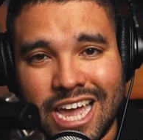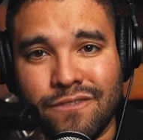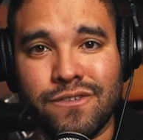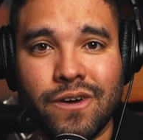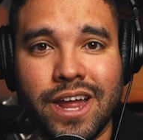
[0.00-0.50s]

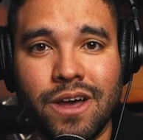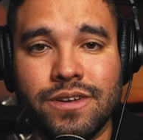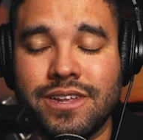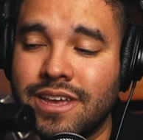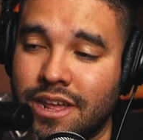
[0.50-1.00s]
F
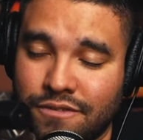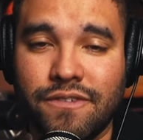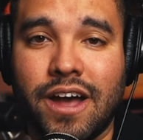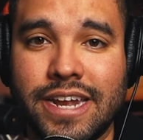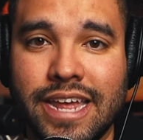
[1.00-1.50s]
around and
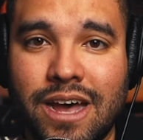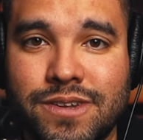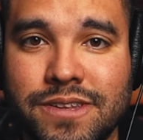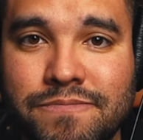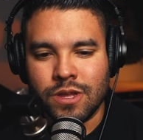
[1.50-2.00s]
find
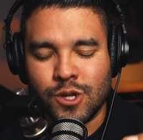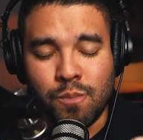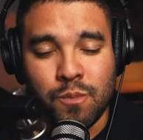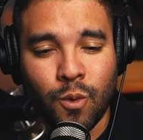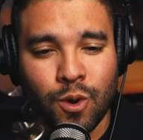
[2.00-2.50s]
out. So
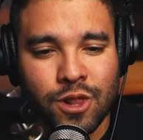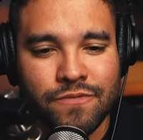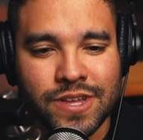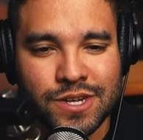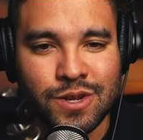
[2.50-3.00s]
moral
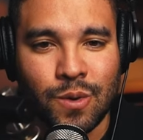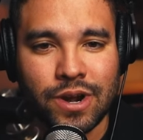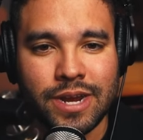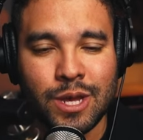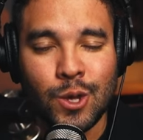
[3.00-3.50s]
of this
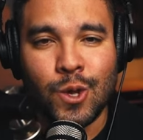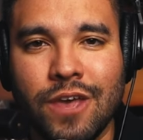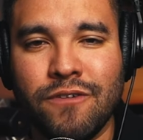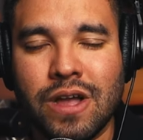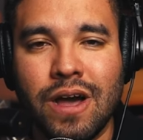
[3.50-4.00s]
story,
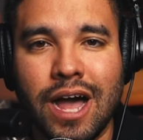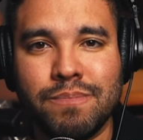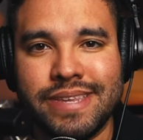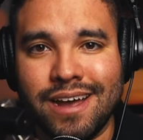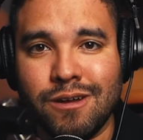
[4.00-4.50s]
if a
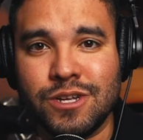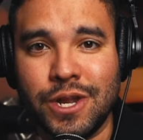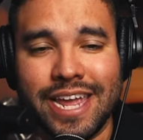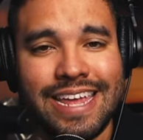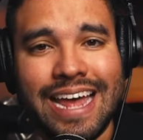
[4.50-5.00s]
cop tells you
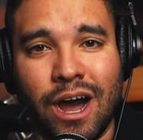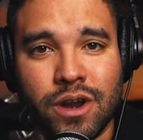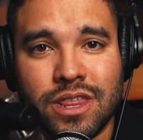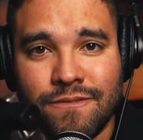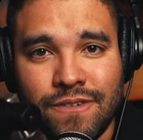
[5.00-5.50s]
to get out of the